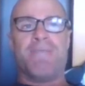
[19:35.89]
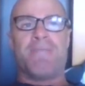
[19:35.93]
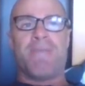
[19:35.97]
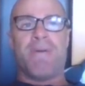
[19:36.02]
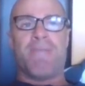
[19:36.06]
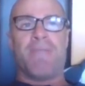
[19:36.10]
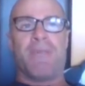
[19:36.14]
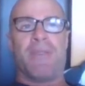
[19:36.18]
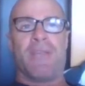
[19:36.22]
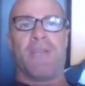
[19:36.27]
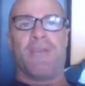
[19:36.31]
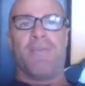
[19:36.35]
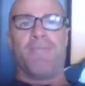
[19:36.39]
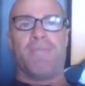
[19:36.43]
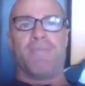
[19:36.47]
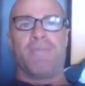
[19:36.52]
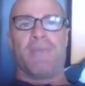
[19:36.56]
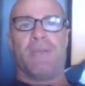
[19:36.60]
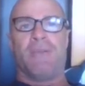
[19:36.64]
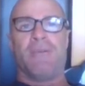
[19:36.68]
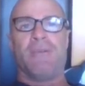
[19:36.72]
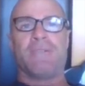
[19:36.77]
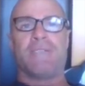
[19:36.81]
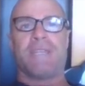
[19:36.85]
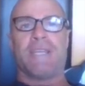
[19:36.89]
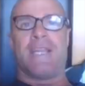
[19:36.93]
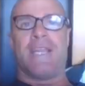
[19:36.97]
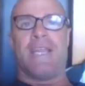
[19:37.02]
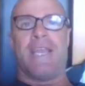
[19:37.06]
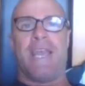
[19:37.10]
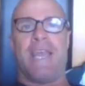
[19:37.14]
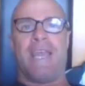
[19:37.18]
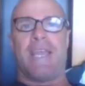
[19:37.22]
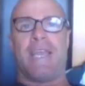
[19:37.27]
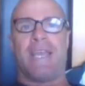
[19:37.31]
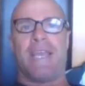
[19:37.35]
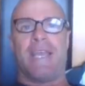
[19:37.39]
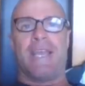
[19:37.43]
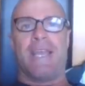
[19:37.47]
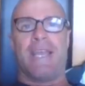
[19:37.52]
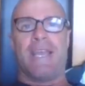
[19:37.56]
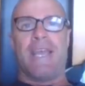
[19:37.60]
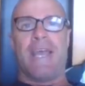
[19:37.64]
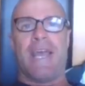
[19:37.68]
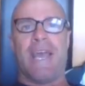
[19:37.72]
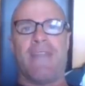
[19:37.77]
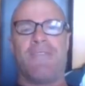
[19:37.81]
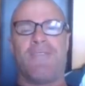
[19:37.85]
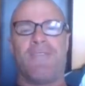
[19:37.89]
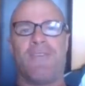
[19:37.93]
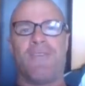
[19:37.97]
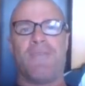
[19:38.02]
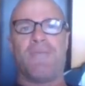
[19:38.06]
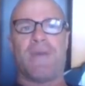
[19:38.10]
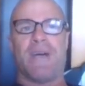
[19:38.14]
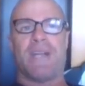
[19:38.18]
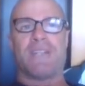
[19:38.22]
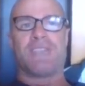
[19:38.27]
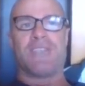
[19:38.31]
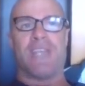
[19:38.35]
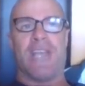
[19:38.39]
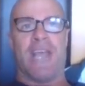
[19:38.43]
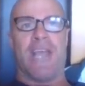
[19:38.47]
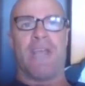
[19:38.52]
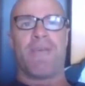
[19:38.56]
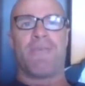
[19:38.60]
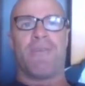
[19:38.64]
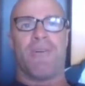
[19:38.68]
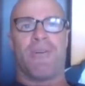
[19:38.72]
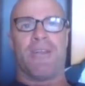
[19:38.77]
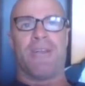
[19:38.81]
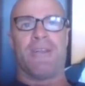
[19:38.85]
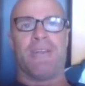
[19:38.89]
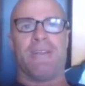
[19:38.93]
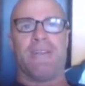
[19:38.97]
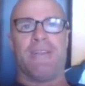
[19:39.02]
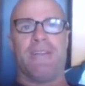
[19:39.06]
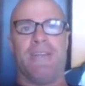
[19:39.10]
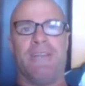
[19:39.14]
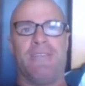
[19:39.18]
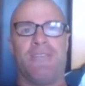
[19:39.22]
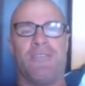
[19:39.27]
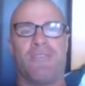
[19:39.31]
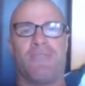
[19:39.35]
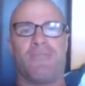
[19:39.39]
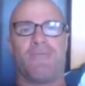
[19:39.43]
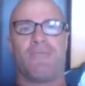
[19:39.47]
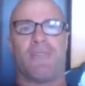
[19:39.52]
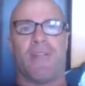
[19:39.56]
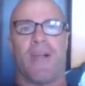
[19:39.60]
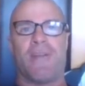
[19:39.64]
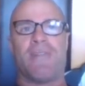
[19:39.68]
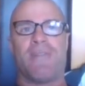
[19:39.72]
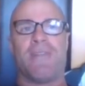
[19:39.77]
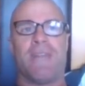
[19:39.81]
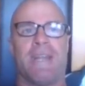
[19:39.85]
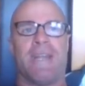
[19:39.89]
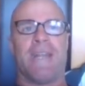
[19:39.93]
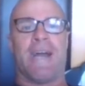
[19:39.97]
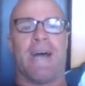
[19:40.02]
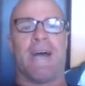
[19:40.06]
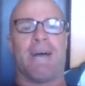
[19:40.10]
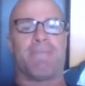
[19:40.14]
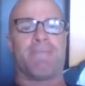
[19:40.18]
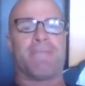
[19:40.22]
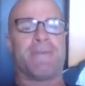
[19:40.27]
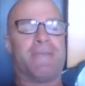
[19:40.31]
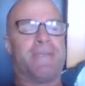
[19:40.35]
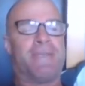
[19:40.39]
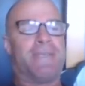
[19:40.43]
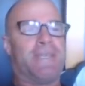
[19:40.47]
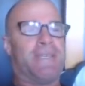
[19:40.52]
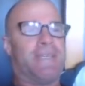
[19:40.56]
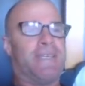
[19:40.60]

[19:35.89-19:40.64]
But because the kick had too much air on it, he just floated it up.